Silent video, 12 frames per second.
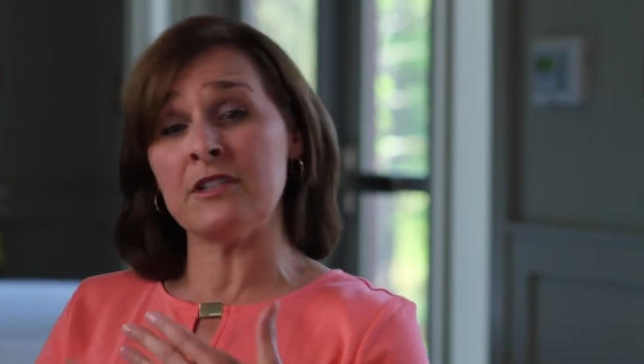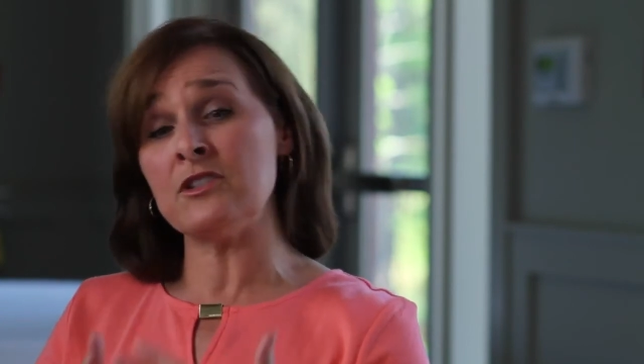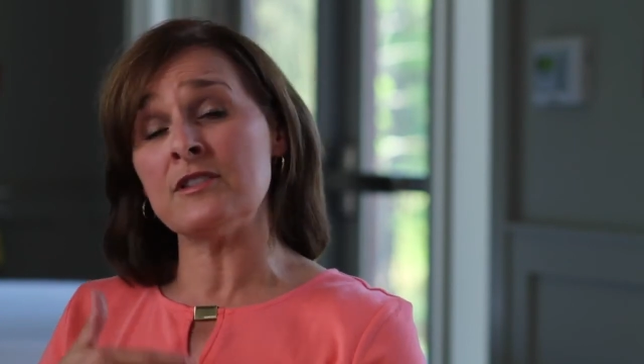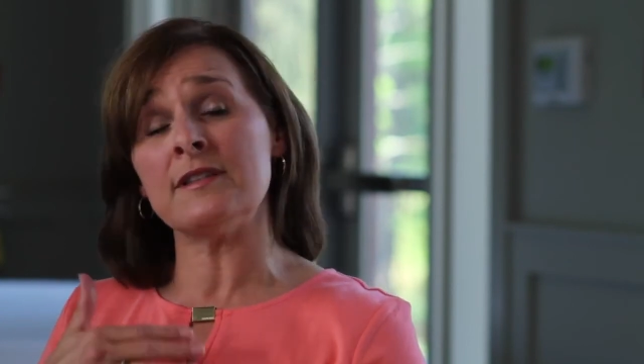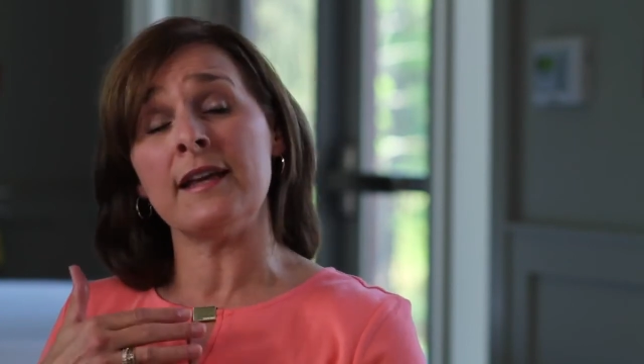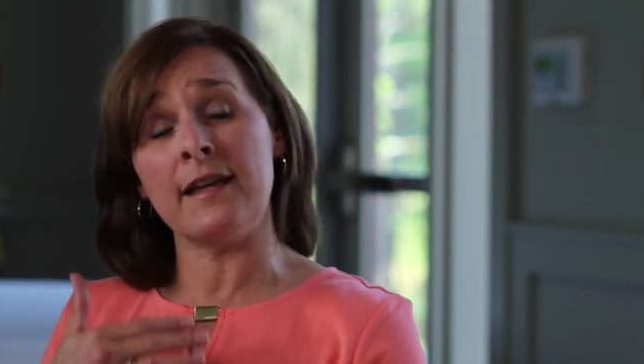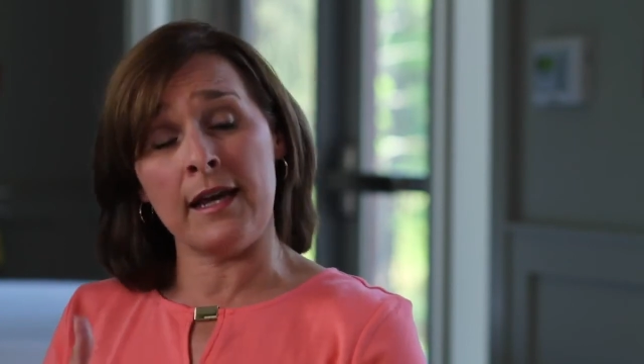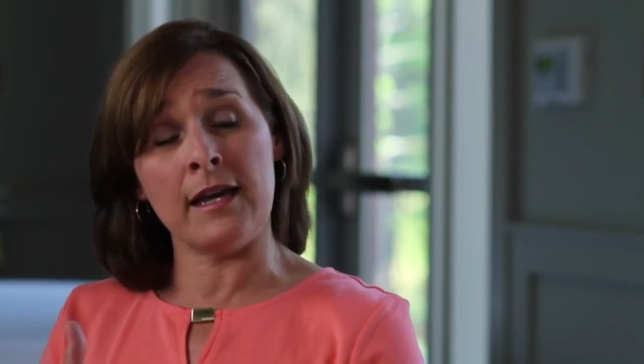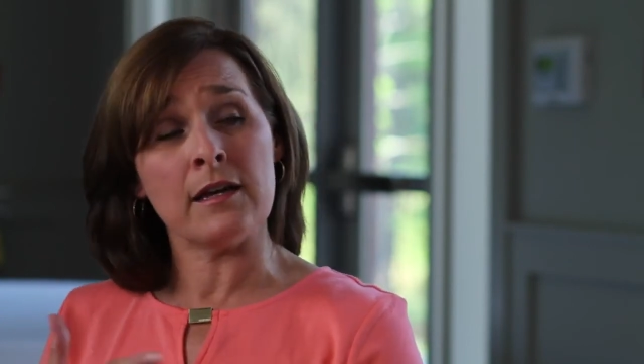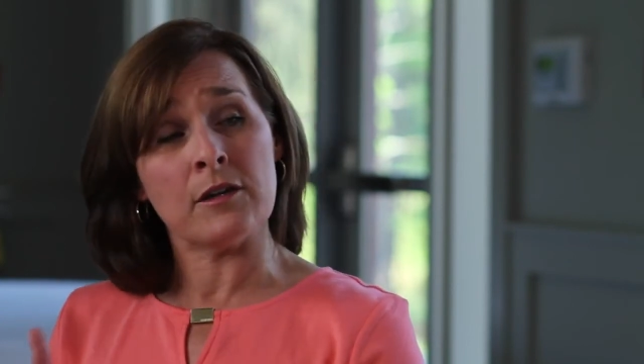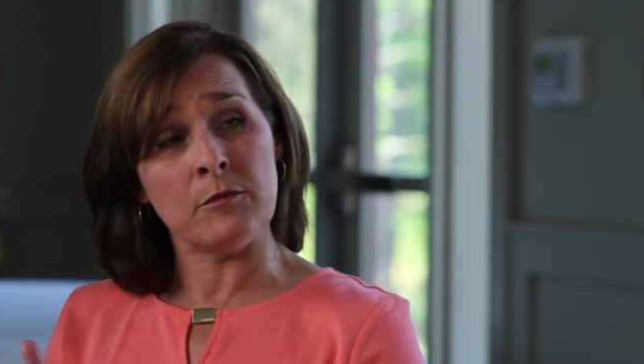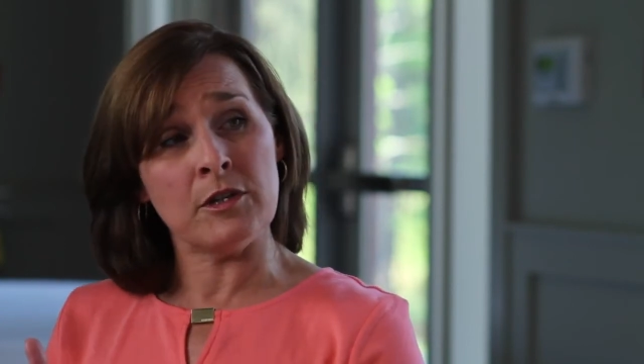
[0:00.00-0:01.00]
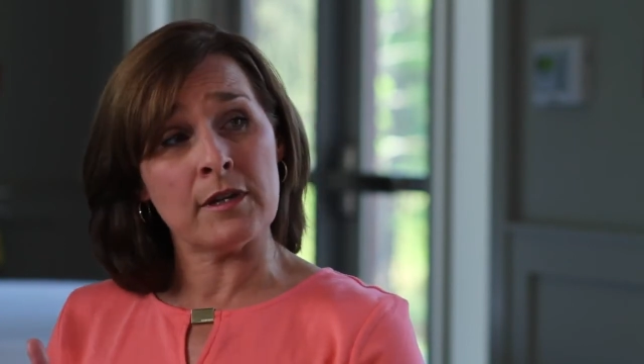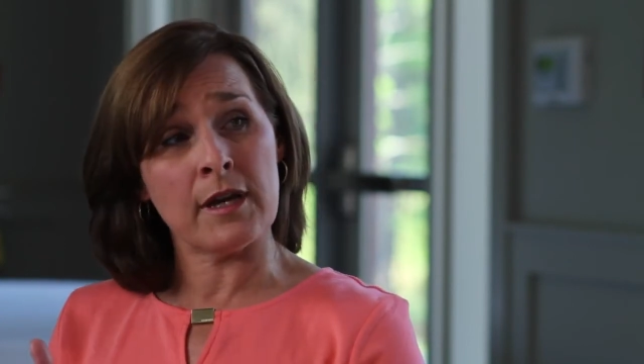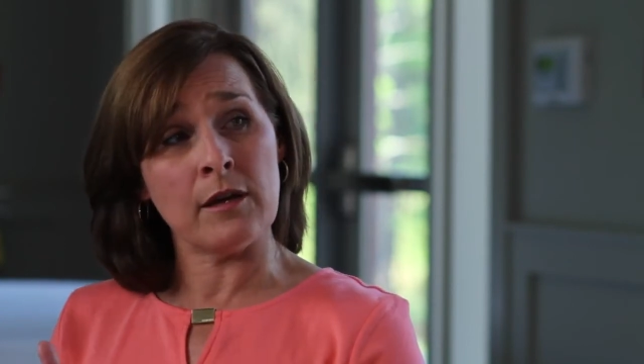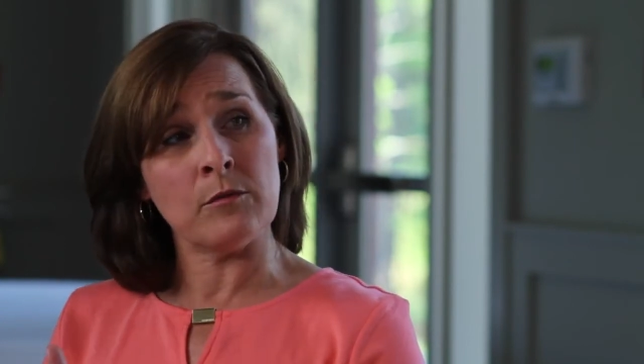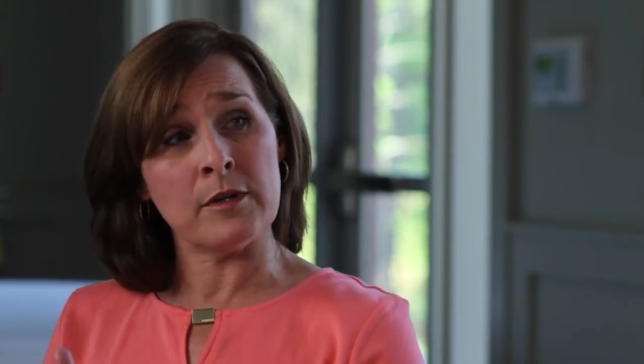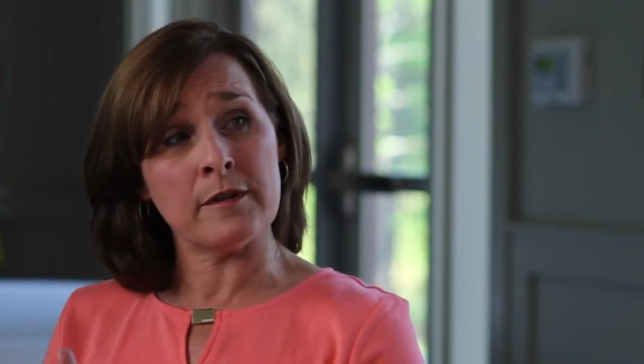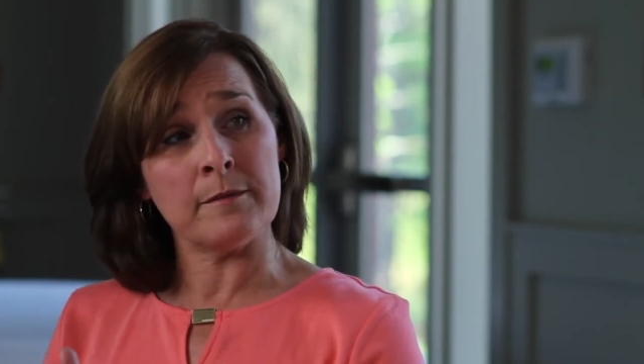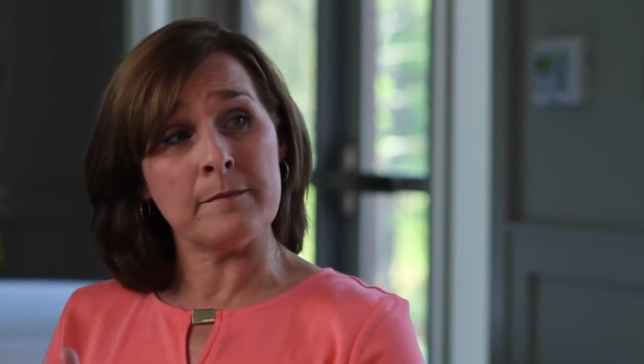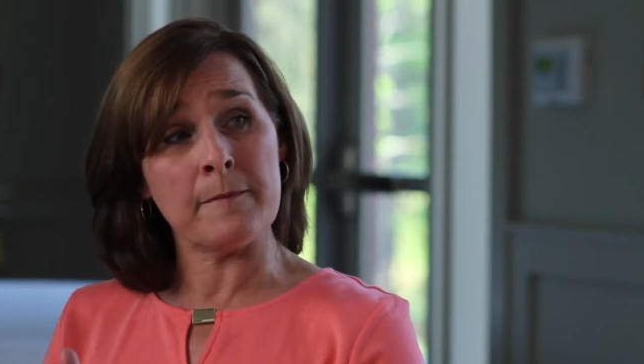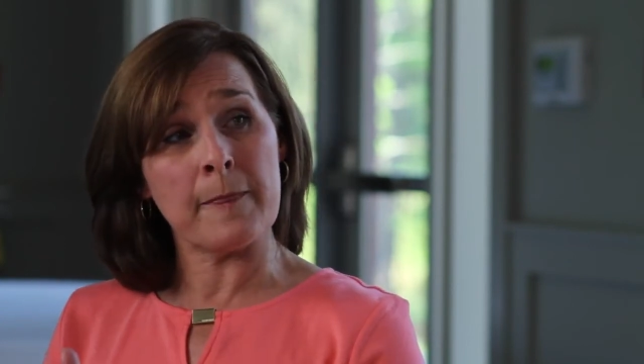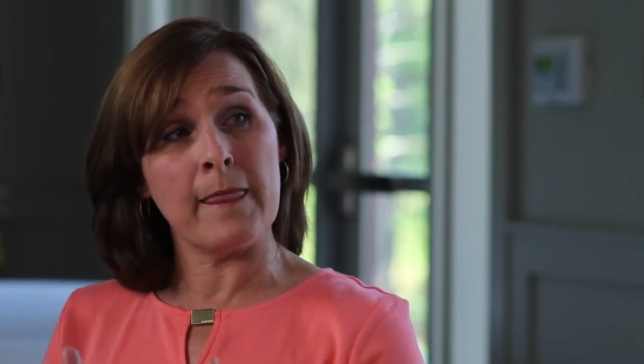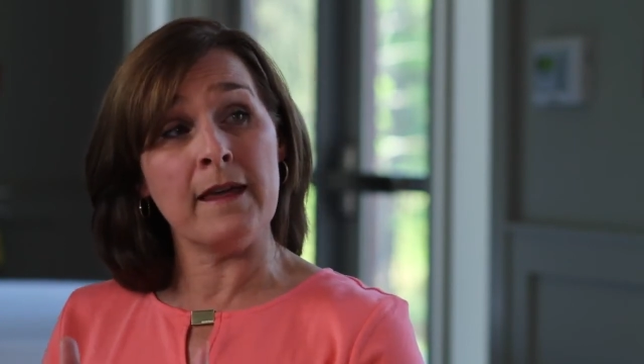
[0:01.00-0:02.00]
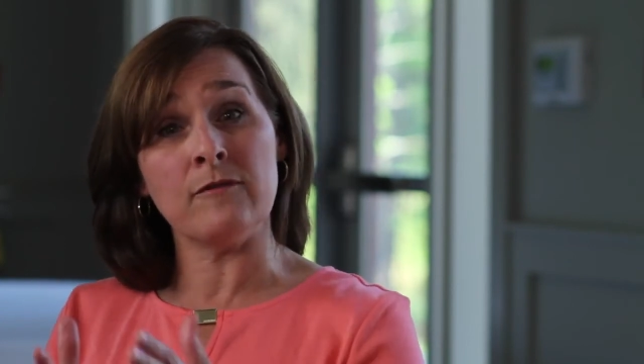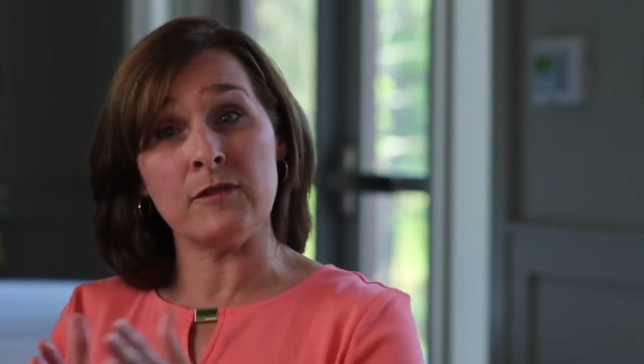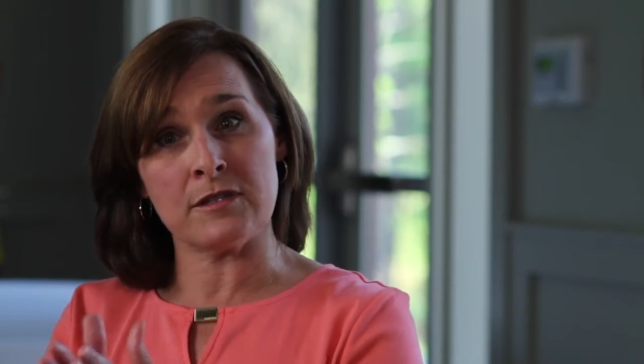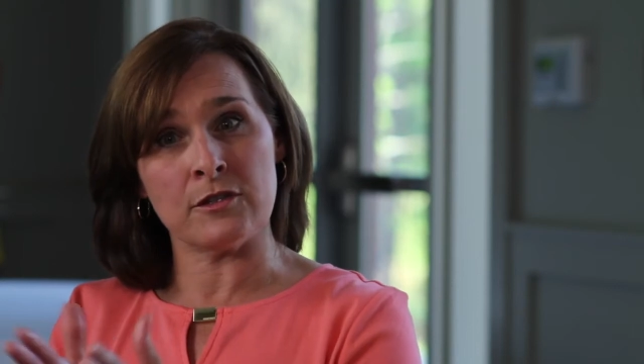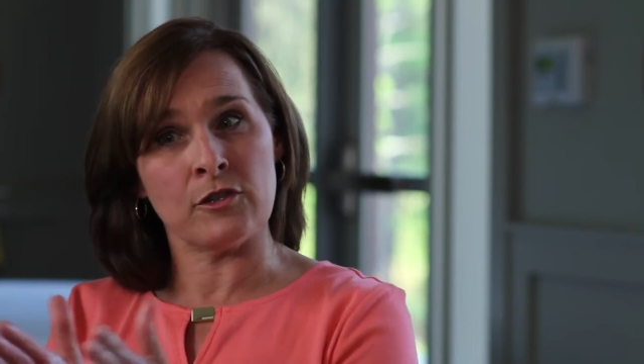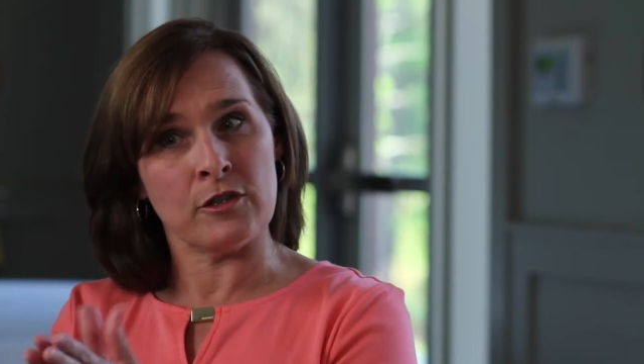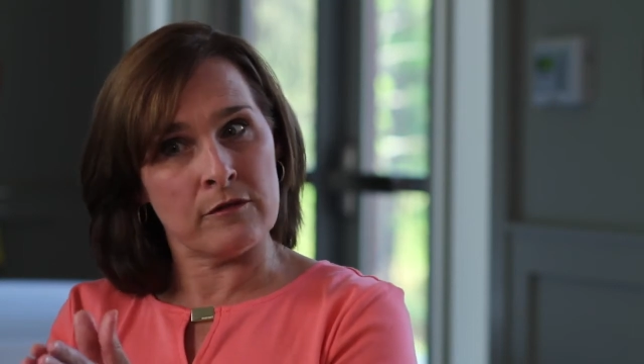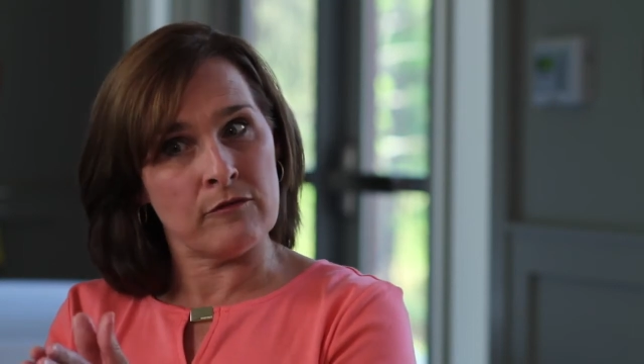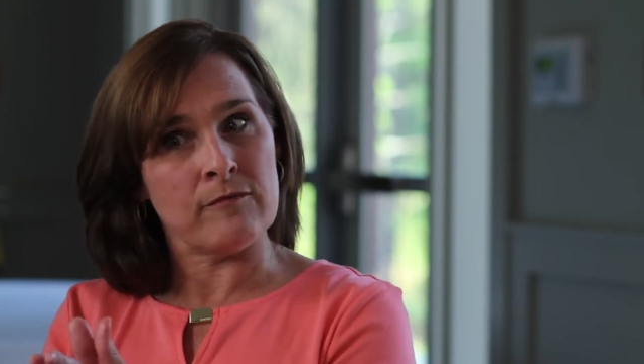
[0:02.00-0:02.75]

as they can communicate with them, if it's a good